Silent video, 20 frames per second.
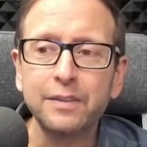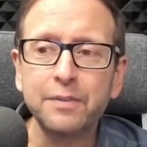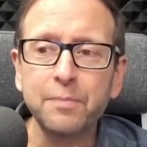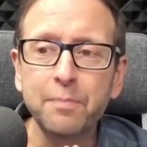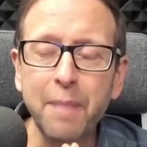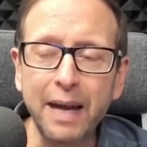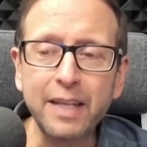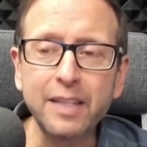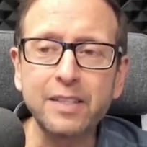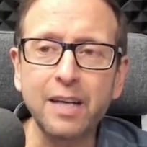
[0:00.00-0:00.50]

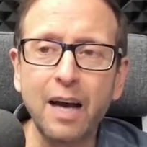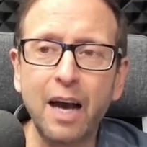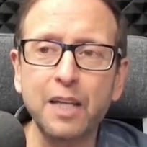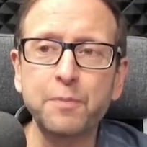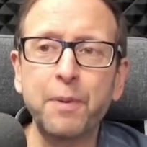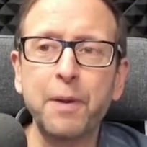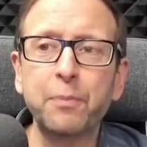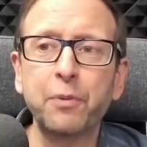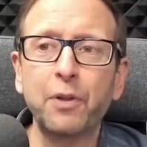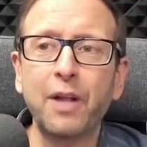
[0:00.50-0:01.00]
many
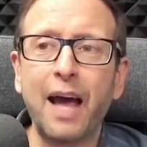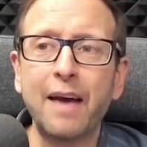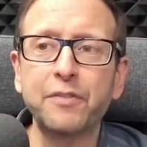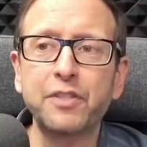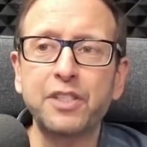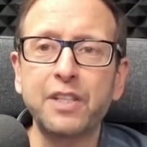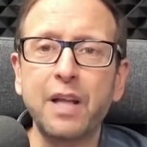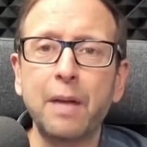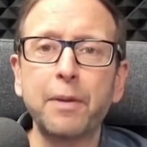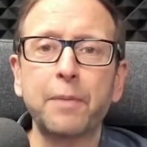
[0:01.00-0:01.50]
times people
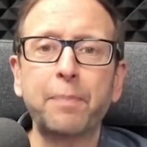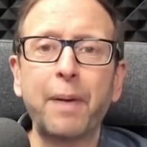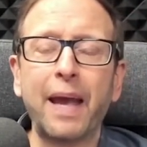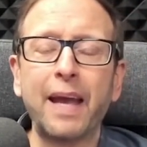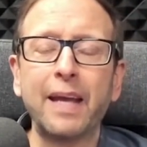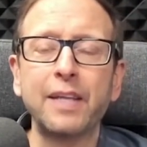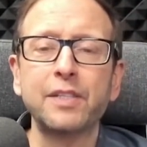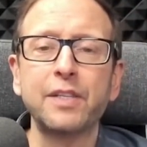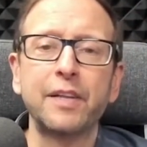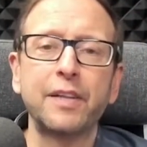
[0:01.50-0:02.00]
have stomach
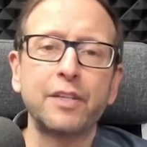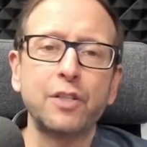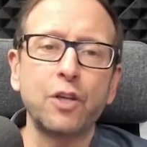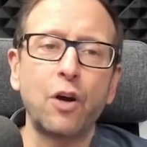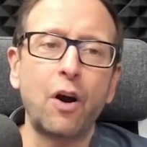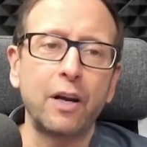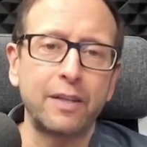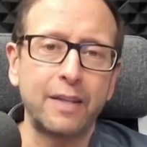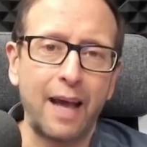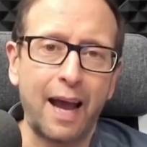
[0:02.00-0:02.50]
pains and they think it's
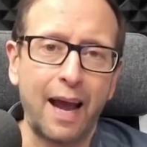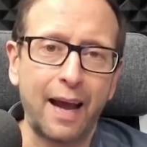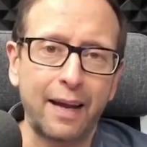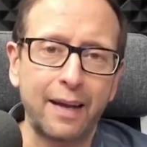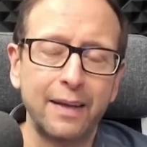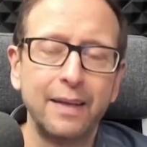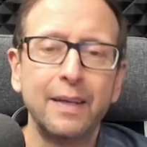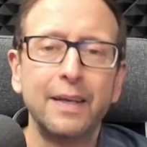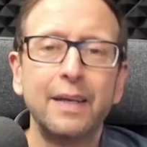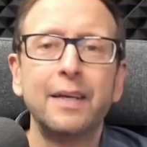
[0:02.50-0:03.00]
a heart
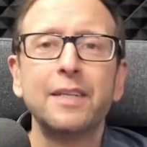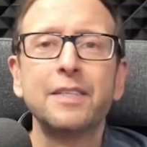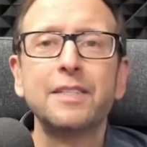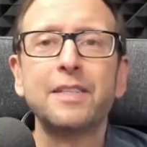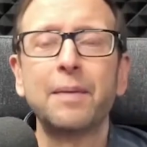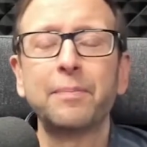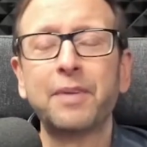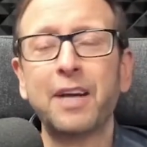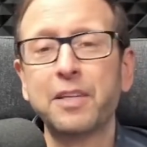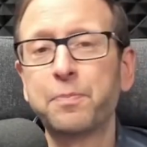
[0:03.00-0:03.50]
attack.
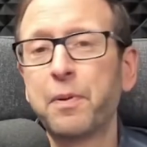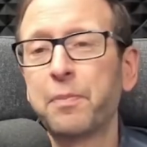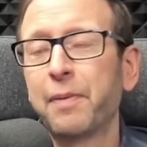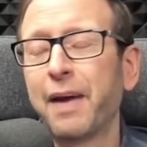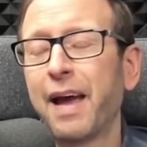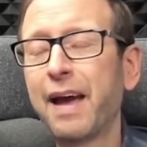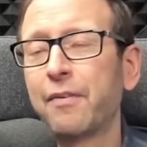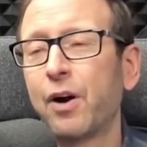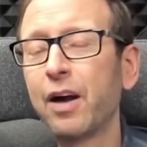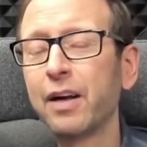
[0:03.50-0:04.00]
Sometimes people
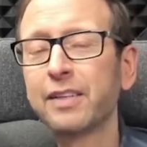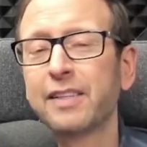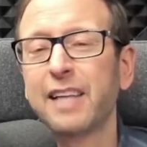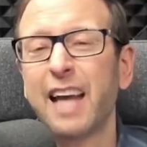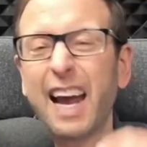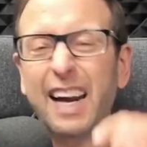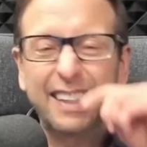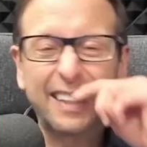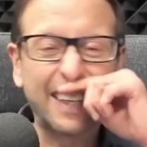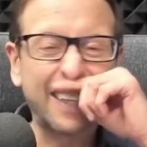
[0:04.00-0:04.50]
may have a heart
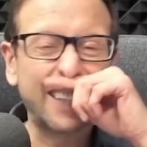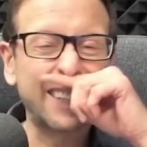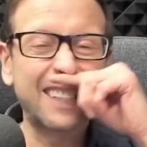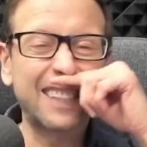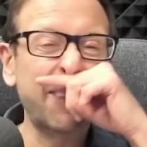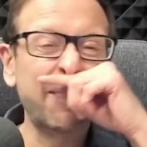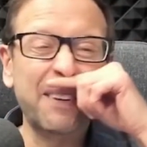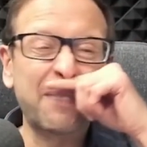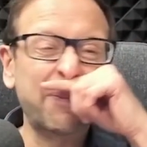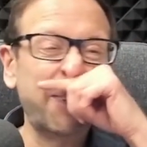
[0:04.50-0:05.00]
attack and think it's
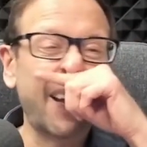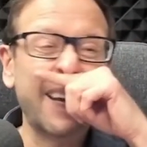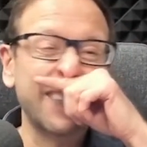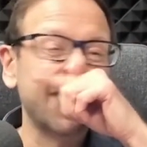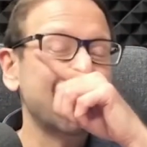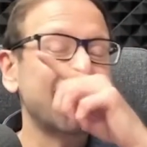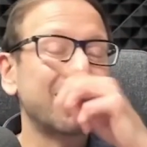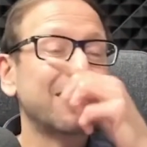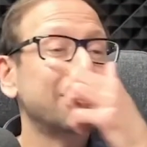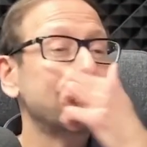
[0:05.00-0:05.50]
stomach
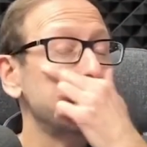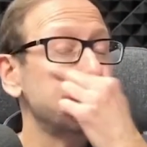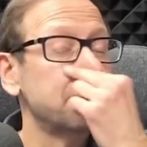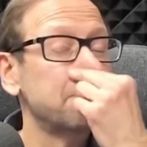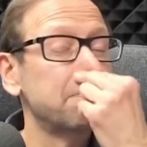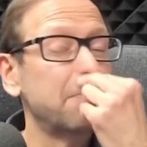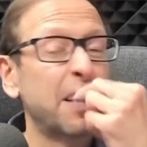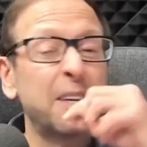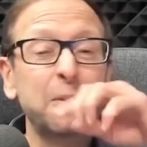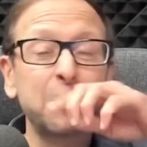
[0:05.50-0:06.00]
pains.
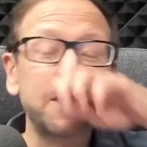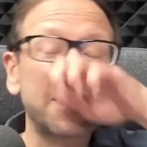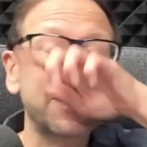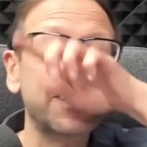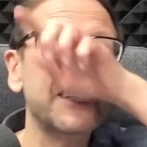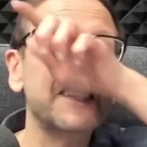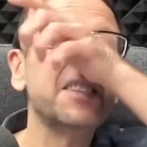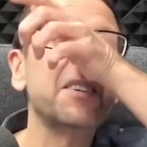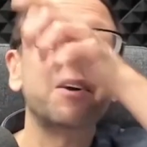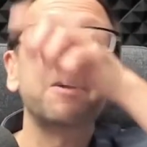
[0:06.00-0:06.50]
Nose
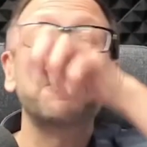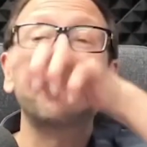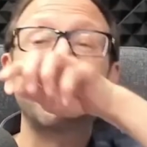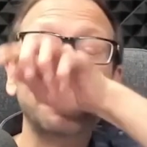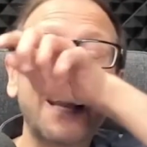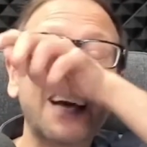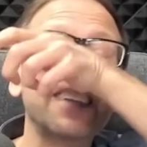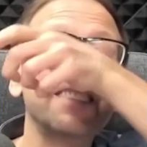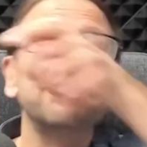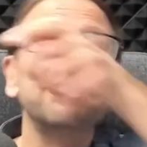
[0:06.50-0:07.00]
itches. Sorry
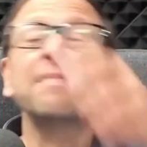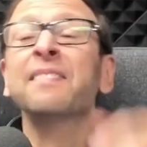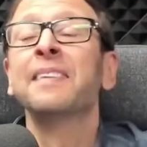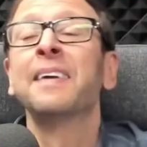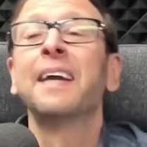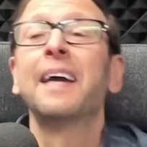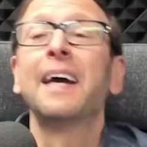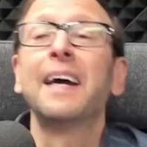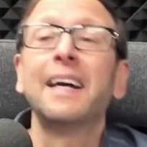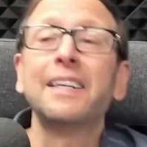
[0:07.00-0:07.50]
about that.
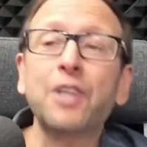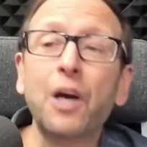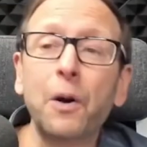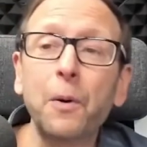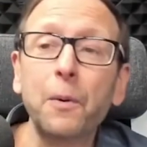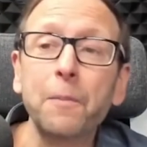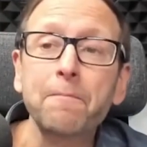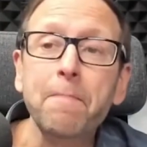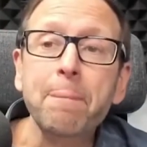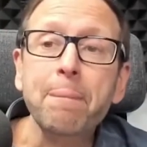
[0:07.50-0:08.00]

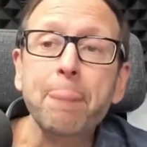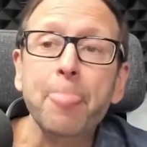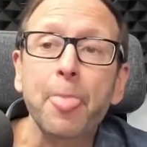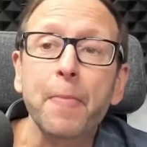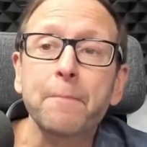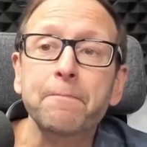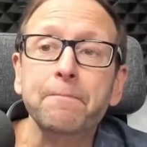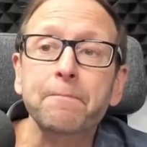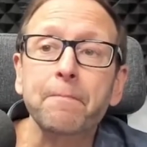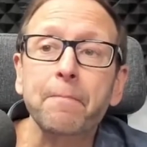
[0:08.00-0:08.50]
So
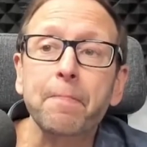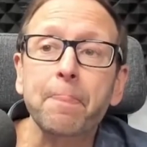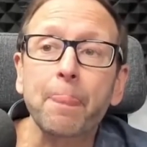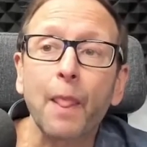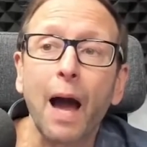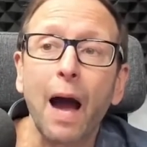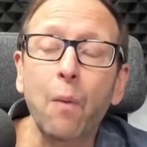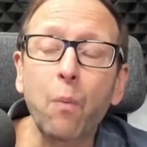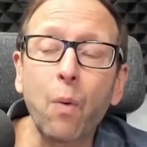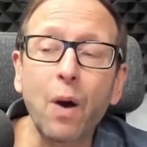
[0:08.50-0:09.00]

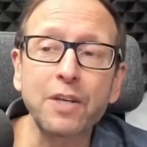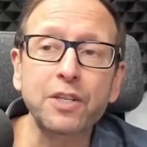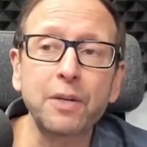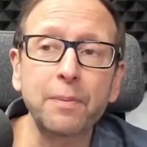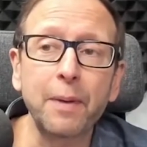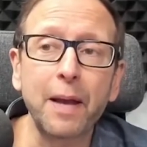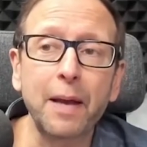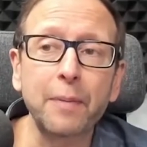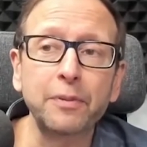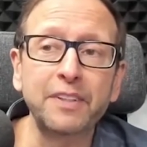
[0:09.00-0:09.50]
I want you
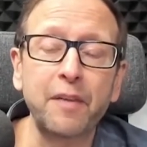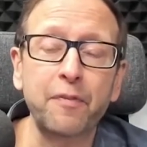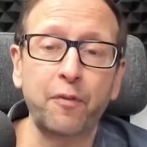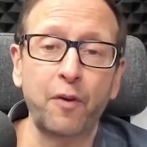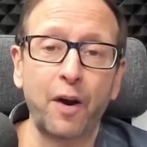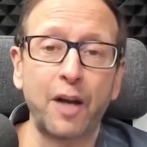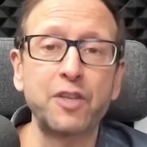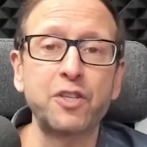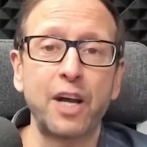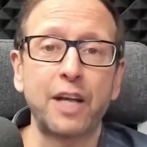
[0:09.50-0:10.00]
to be able to
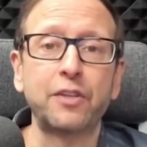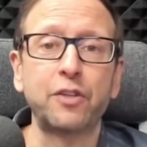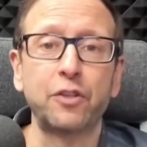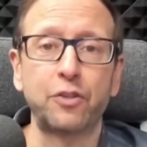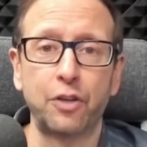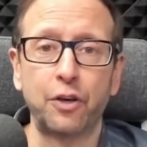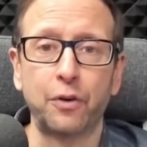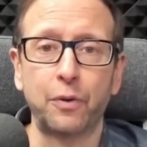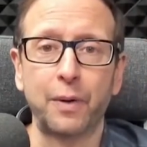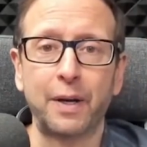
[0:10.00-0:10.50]
differentiate the
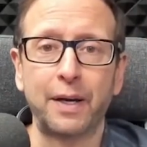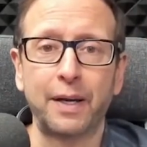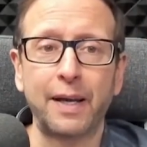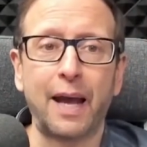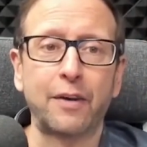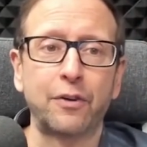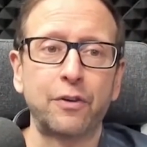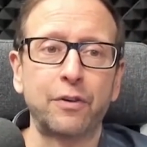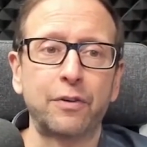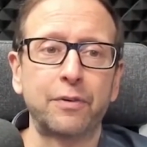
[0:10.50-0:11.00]
two. And
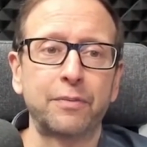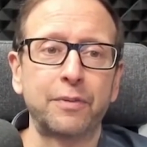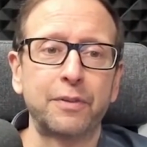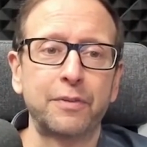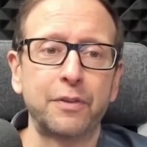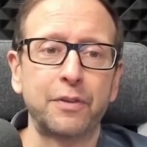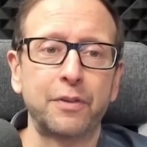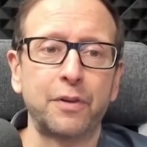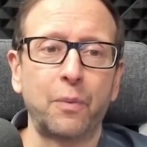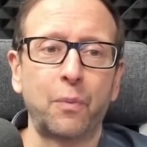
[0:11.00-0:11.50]
again,
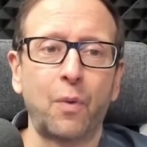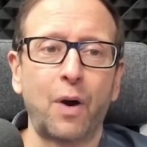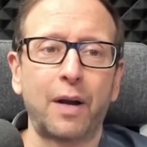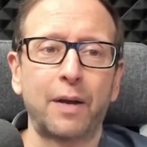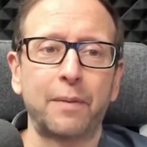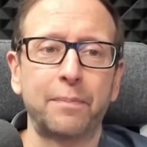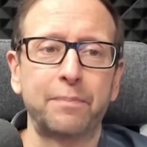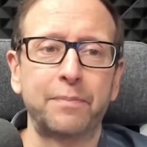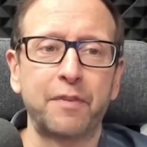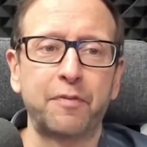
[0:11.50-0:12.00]
you don't
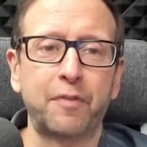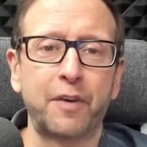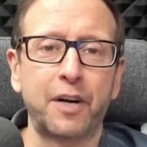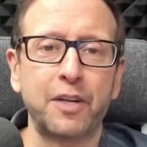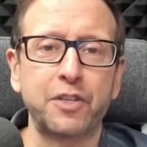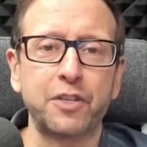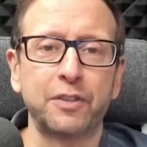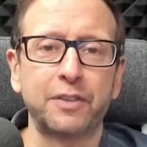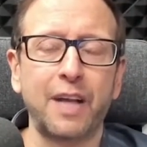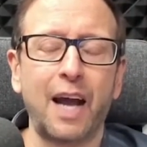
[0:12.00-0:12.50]
want to
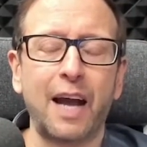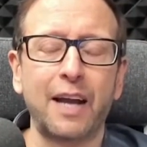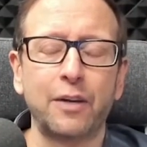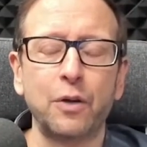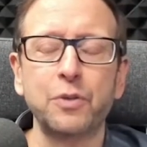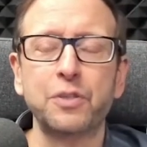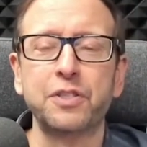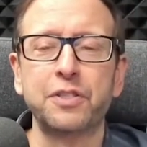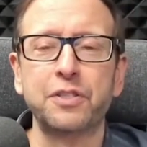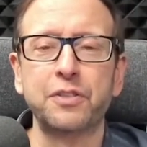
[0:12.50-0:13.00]
differential
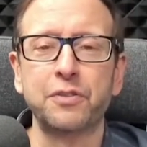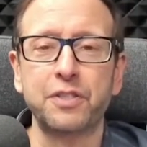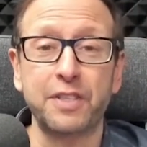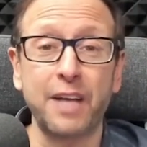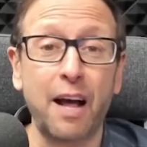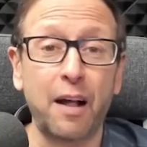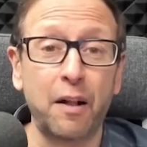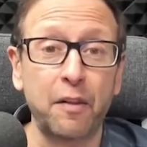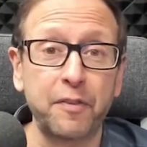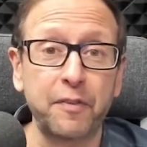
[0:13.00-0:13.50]
diagnose
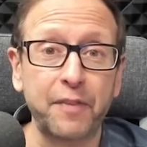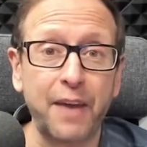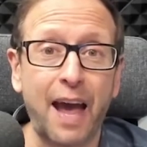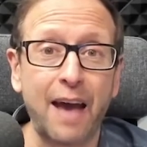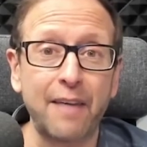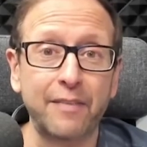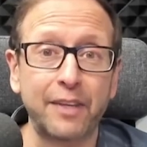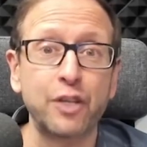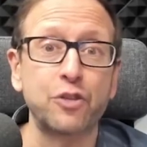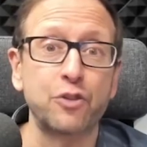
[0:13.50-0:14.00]
yourself. If you
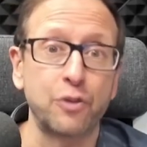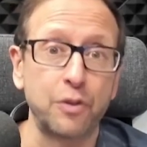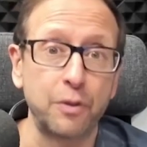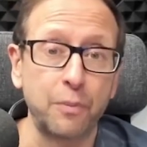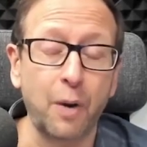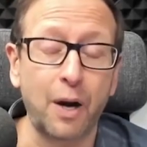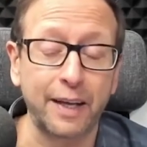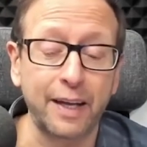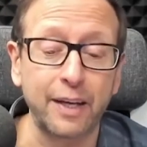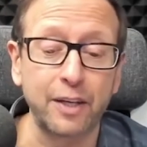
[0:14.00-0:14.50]
have an issue,
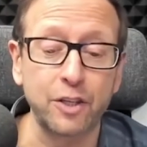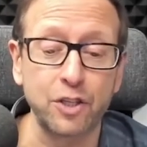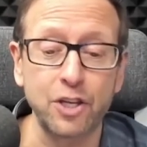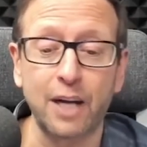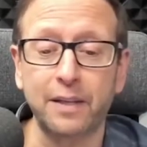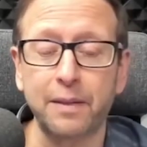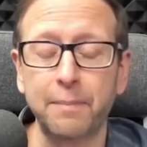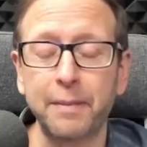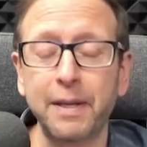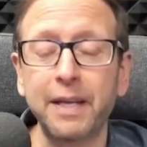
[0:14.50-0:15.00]
you want to get it
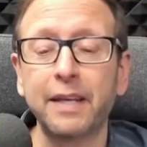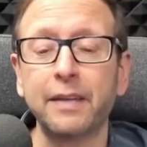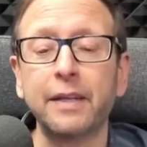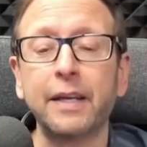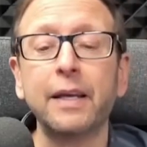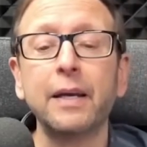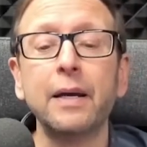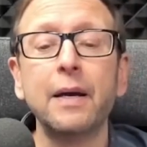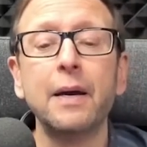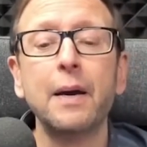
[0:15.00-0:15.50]
checked
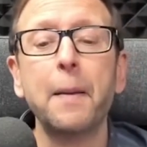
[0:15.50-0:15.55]
immediately.